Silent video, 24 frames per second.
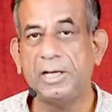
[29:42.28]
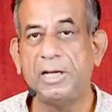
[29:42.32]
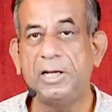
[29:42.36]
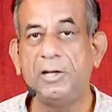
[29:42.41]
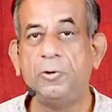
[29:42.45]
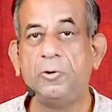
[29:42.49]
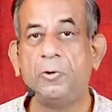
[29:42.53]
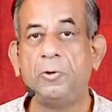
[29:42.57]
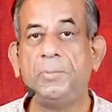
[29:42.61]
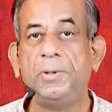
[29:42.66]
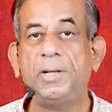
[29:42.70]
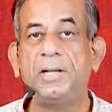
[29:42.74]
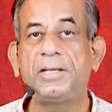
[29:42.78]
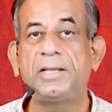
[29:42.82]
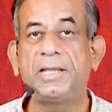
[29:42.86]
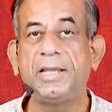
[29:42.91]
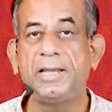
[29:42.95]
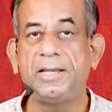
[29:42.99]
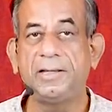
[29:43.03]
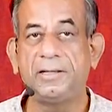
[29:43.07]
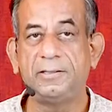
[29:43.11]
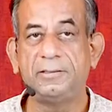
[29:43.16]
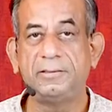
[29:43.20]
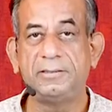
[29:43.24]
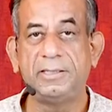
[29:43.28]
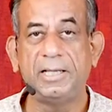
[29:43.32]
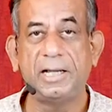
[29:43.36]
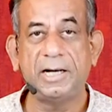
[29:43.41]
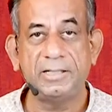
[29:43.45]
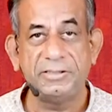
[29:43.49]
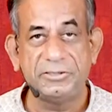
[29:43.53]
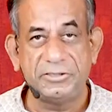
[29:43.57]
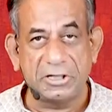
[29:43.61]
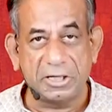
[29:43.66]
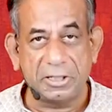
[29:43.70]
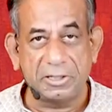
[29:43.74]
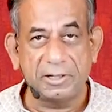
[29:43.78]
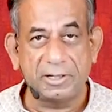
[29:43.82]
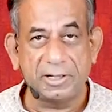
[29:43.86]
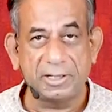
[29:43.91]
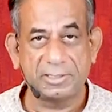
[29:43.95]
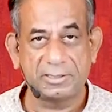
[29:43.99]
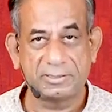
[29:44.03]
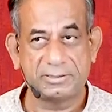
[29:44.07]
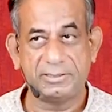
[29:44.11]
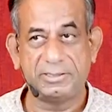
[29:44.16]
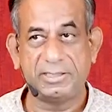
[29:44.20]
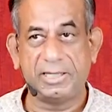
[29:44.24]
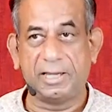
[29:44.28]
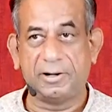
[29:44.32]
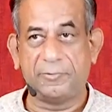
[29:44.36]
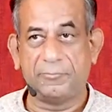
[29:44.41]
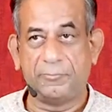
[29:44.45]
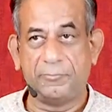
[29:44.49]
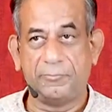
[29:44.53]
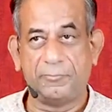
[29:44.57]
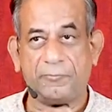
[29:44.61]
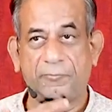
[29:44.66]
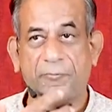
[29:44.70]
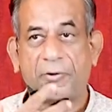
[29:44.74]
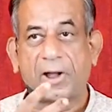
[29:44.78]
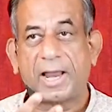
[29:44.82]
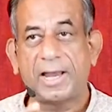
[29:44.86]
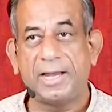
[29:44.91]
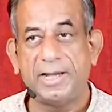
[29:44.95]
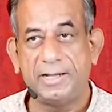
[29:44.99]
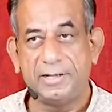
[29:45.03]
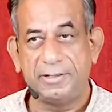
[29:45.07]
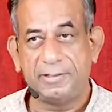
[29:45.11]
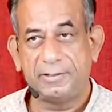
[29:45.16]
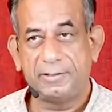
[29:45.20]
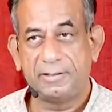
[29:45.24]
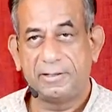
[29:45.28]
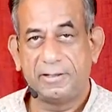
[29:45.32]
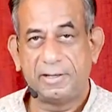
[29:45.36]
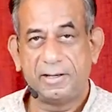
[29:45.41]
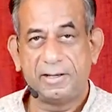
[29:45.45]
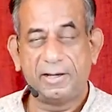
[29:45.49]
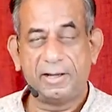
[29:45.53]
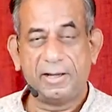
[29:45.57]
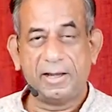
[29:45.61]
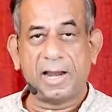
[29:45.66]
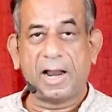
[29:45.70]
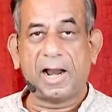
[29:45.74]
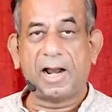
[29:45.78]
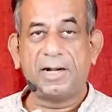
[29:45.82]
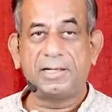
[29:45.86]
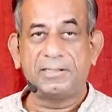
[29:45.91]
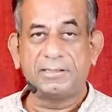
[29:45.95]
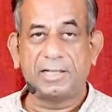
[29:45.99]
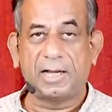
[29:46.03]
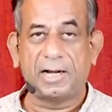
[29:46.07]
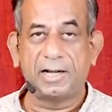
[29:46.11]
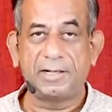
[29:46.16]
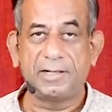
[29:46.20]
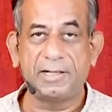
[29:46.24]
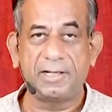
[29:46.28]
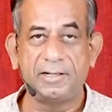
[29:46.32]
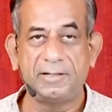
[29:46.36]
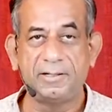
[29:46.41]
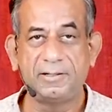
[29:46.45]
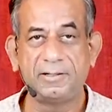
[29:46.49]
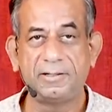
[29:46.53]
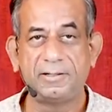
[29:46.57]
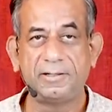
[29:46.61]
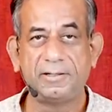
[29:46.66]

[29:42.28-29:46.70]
a noble king. They are generous, they are wide, large hearted.